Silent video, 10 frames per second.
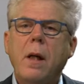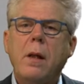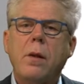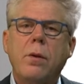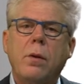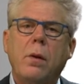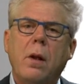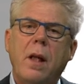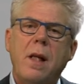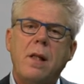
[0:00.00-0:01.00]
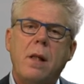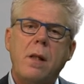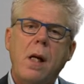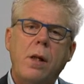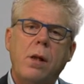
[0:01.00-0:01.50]
in the soil is
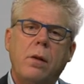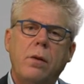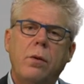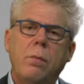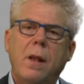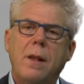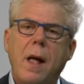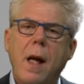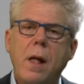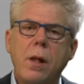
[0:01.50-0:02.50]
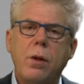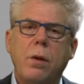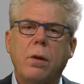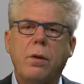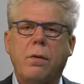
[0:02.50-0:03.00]
essential to maintain the
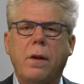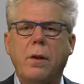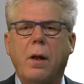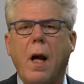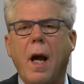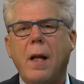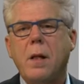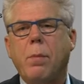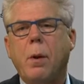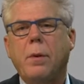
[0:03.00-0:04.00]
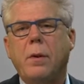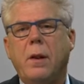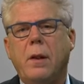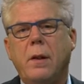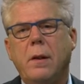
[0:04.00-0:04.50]
soil structure and its
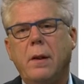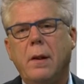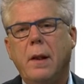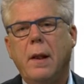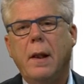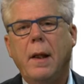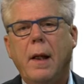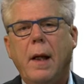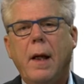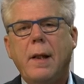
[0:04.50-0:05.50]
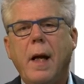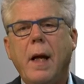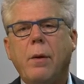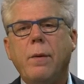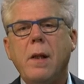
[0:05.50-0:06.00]
properties. It
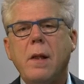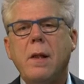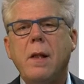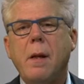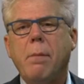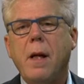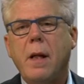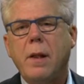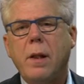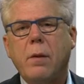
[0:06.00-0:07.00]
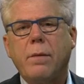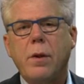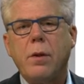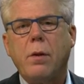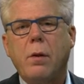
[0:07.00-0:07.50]
increases the ability of the
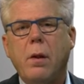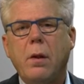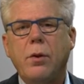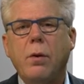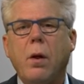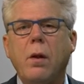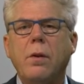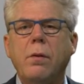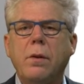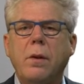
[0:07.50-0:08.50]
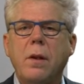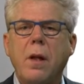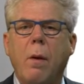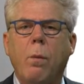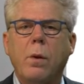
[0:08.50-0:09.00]
soil to hold nutrients
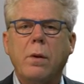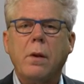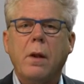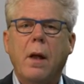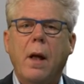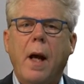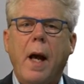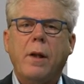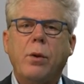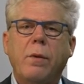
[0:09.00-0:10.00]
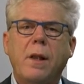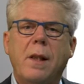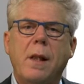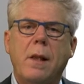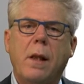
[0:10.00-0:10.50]
and water and to
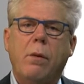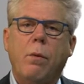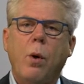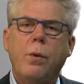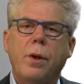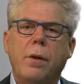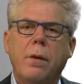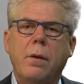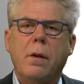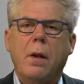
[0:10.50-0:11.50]
resist erosion